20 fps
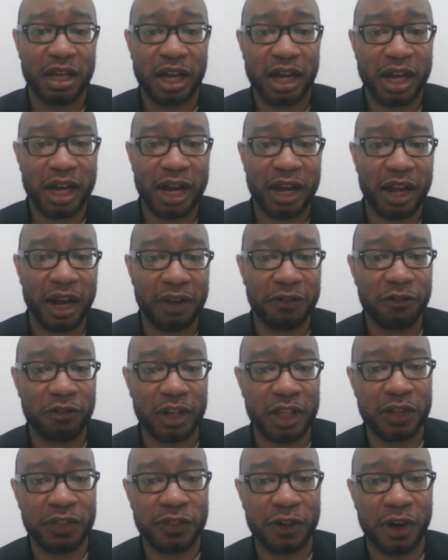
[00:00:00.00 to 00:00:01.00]
I
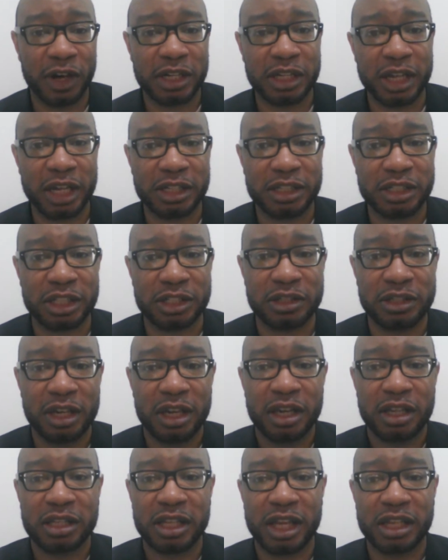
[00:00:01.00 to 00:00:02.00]
really thought that
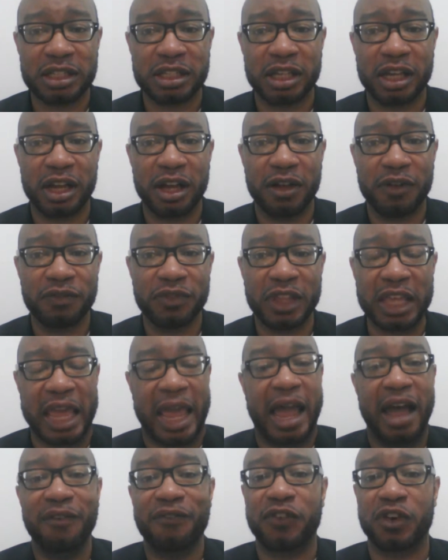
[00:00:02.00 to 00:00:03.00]
the
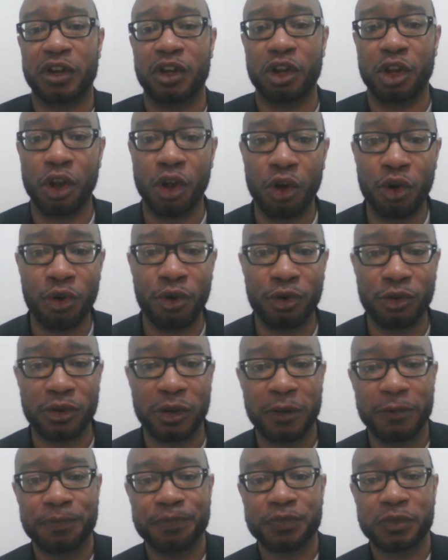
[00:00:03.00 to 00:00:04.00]
effort
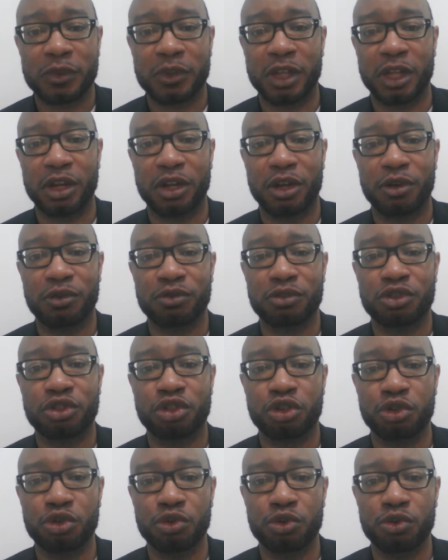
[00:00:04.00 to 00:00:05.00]
alone,
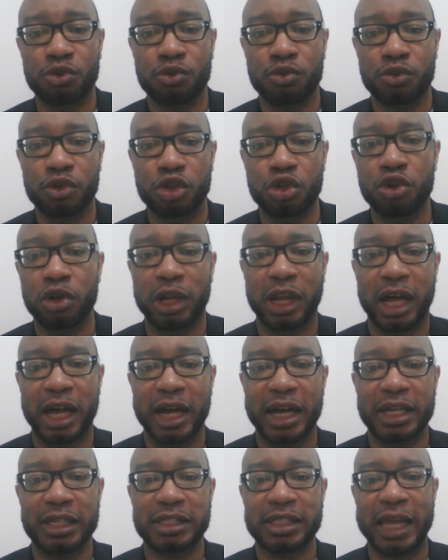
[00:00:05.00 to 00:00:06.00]
to
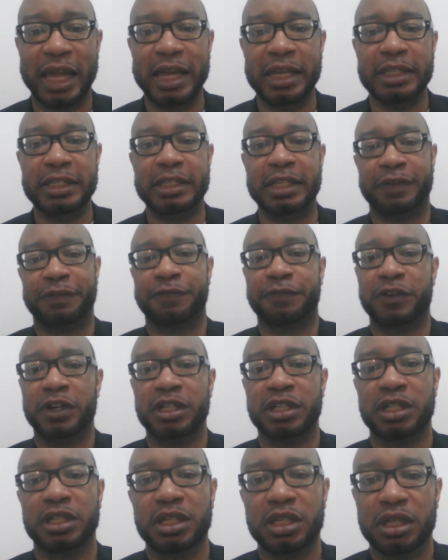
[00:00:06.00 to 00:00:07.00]
utilize a
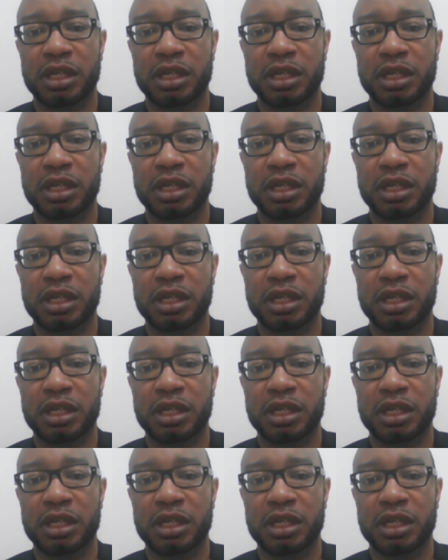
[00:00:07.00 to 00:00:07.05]
different